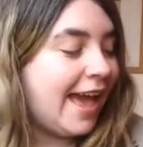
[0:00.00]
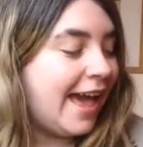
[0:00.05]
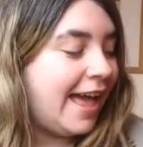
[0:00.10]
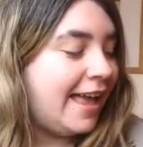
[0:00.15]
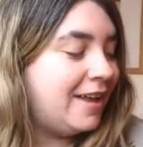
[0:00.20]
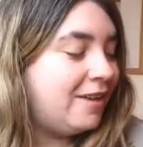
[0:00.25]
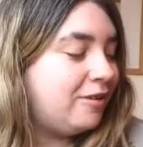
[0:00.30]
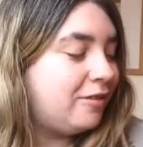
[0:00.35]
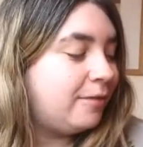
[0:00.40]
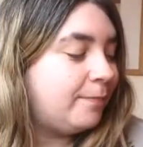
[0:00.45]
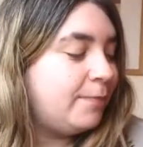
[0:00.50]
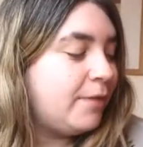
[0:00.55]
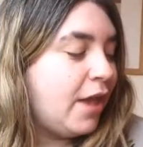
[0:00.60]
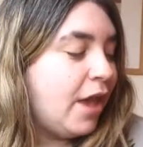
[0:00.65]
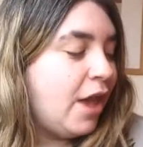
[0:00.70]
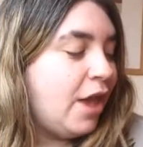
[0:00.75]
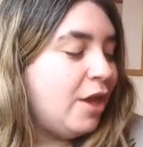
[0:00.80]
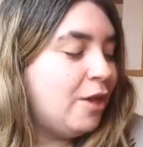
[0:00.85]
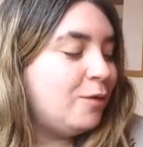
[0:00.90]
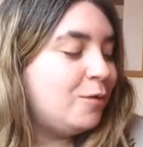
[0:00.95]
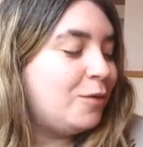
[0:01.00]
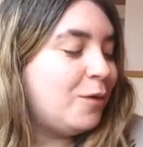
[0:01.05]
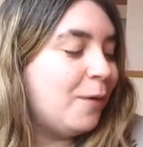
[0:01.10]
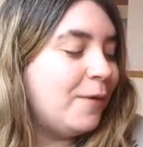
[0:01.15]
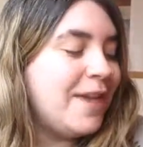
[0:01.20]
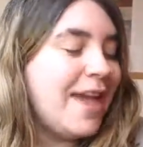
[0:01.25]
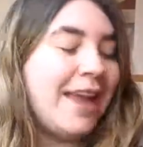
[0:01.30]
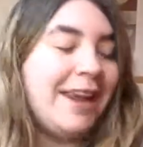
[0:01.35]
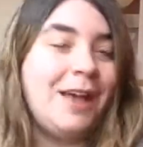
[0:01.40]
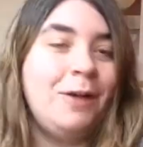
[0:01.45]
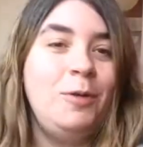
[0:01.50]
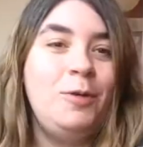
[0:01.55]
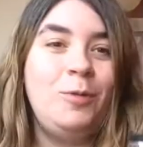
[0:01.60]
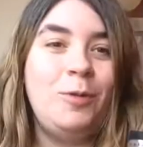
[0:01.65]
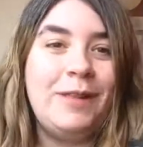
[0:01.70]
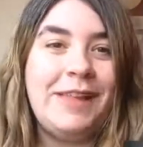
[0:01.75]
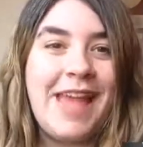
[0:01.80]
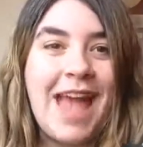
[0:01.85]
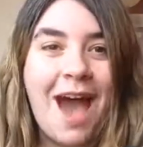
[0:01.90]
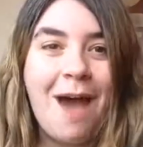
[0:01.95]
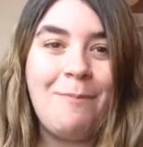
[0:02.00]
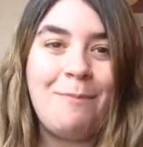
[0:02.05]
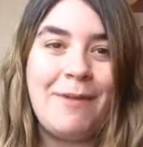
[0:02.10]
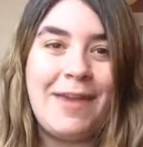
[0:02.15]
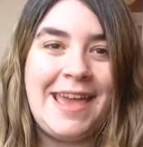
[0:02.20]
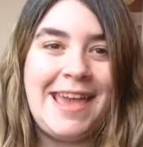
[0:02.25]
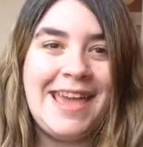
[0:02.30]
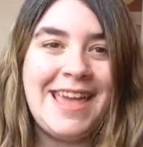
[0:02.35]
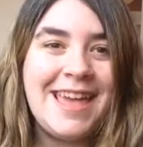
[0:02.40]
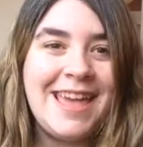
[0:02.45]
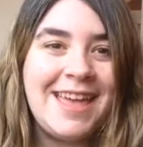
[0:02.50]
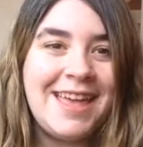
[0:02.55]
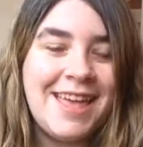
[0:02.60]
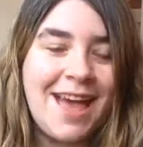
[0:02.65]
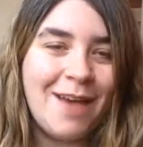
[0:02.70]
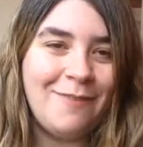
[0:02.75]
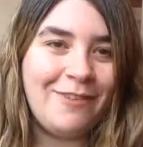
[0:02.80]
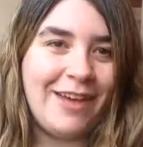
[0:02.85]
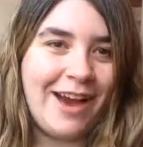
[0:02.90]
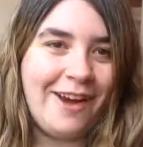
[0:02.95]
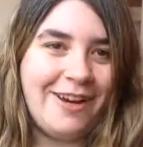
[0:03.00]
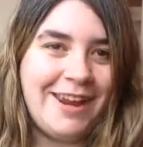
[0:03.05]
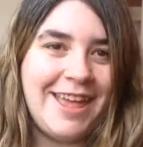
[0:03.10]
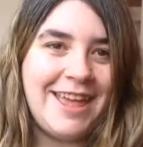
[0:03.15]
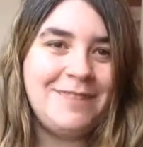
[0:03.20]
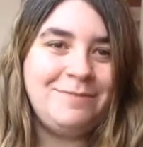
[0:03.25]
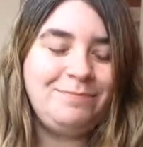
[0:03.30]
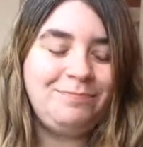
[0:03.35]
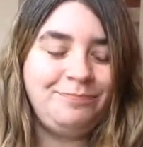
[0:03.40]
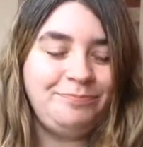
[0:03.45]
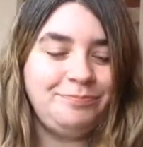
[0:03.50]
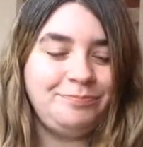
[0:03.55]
And so yeah, and I was really happy about it.